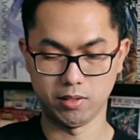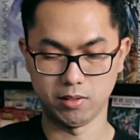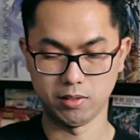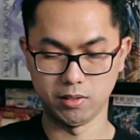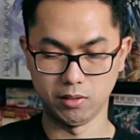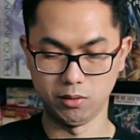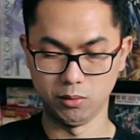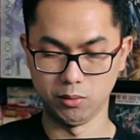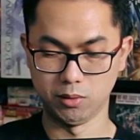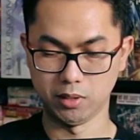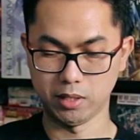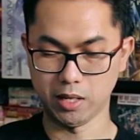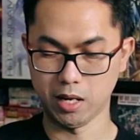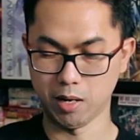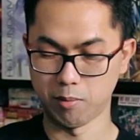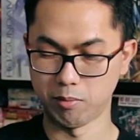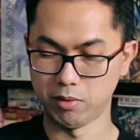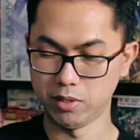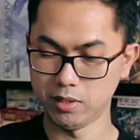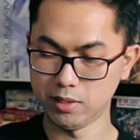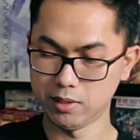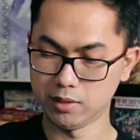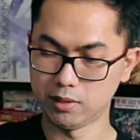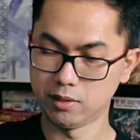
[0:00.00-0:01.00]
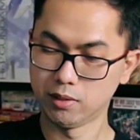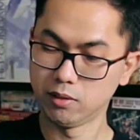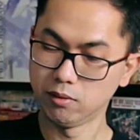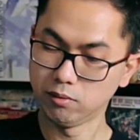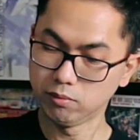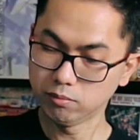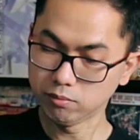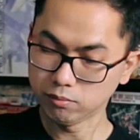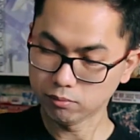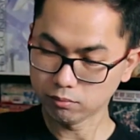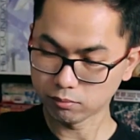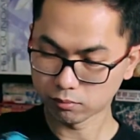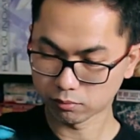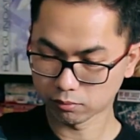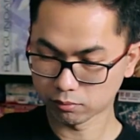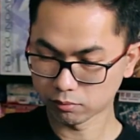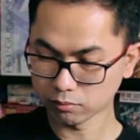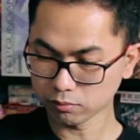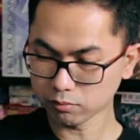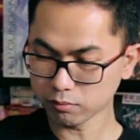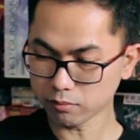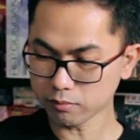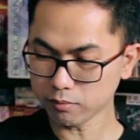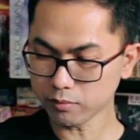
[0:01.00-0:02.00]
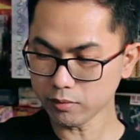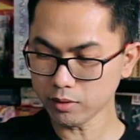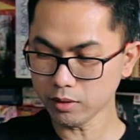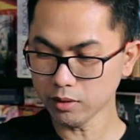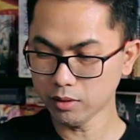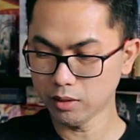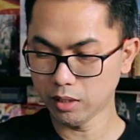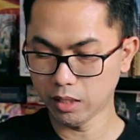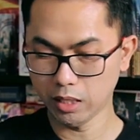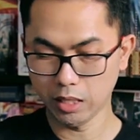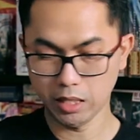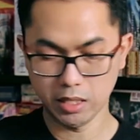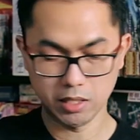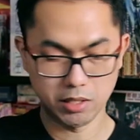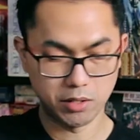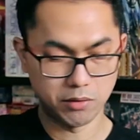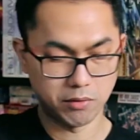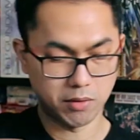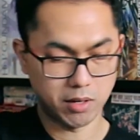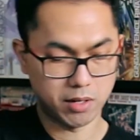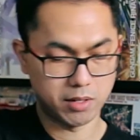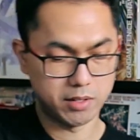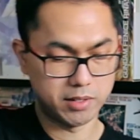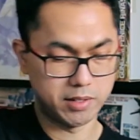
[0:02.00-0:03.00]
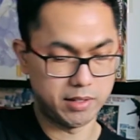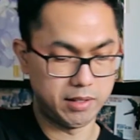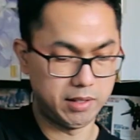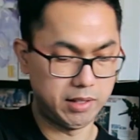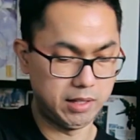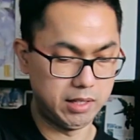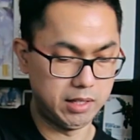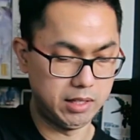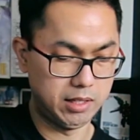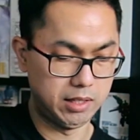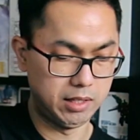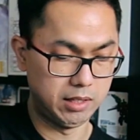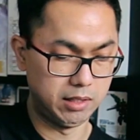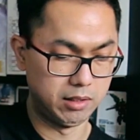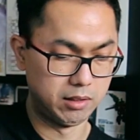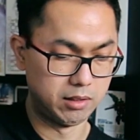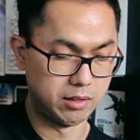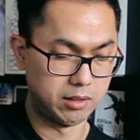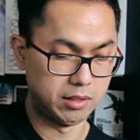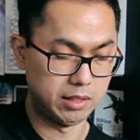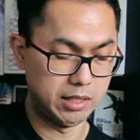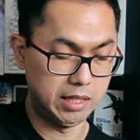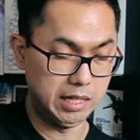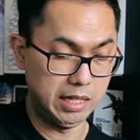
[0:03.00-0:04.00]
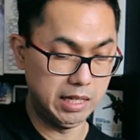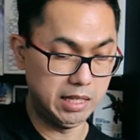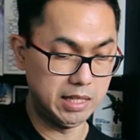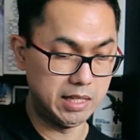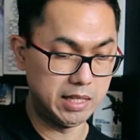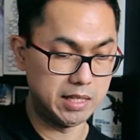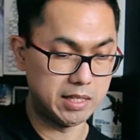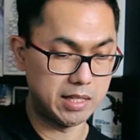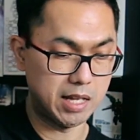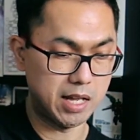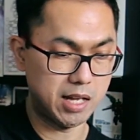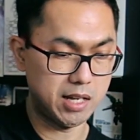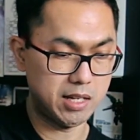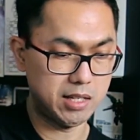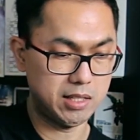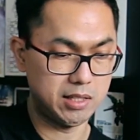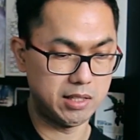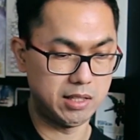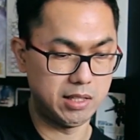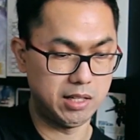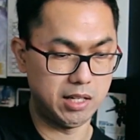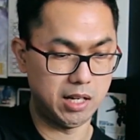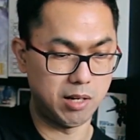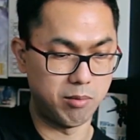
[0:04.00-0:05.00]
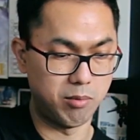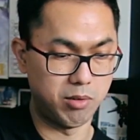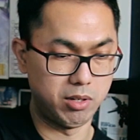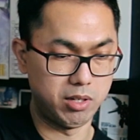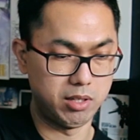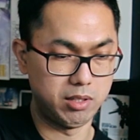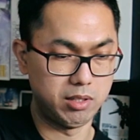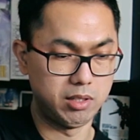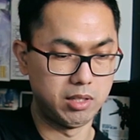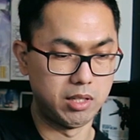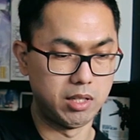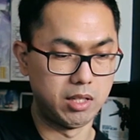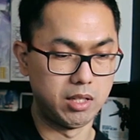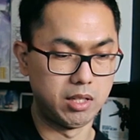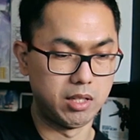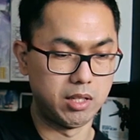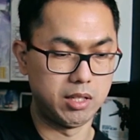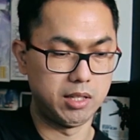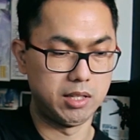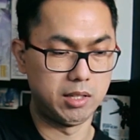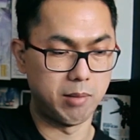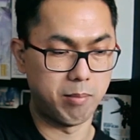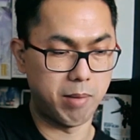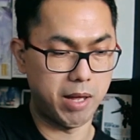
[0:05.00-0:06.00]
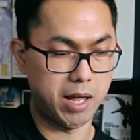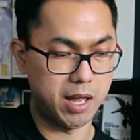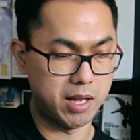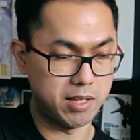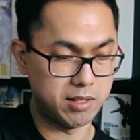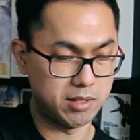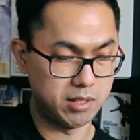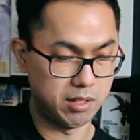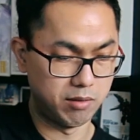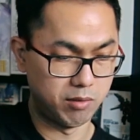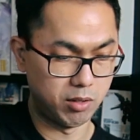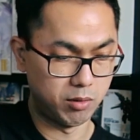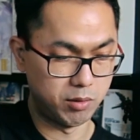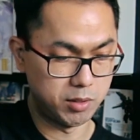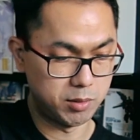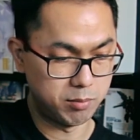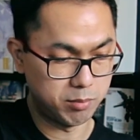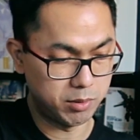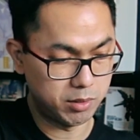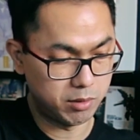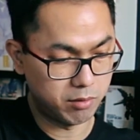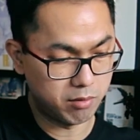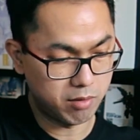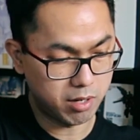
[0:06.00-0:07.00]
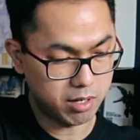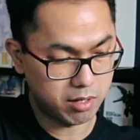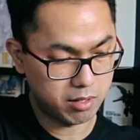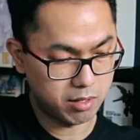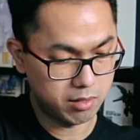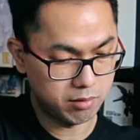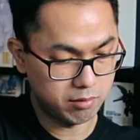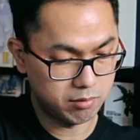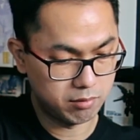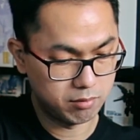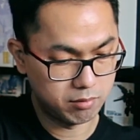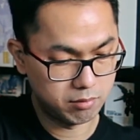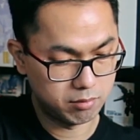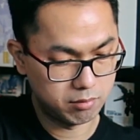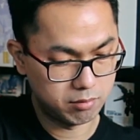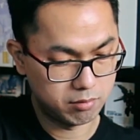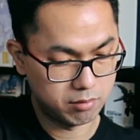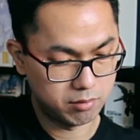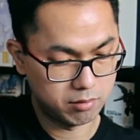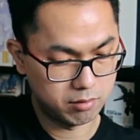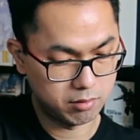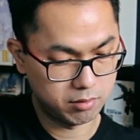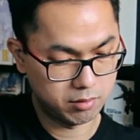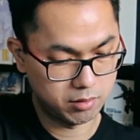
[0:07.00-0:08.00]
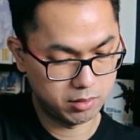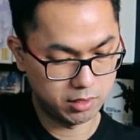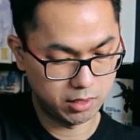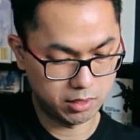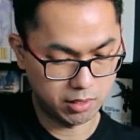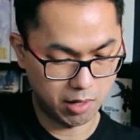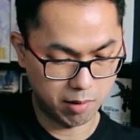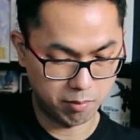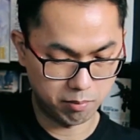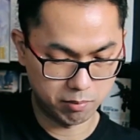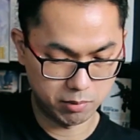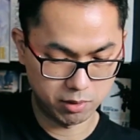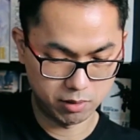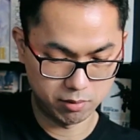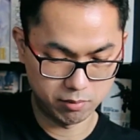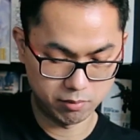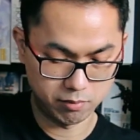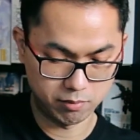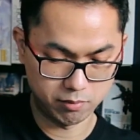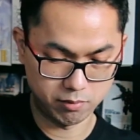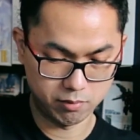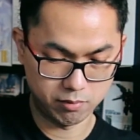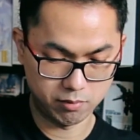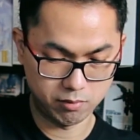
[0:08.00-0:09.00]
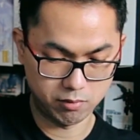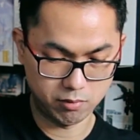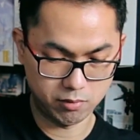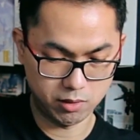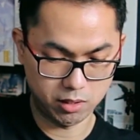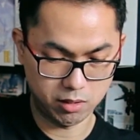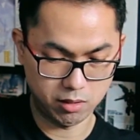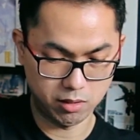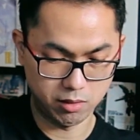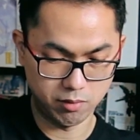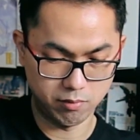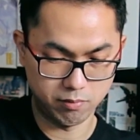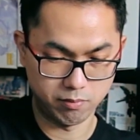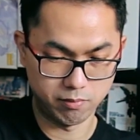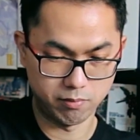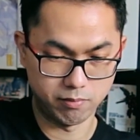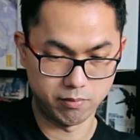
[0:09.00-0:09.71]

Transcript: The dual cameras. And as far as the inside camera, in the past they've always put it right there. At the top. There.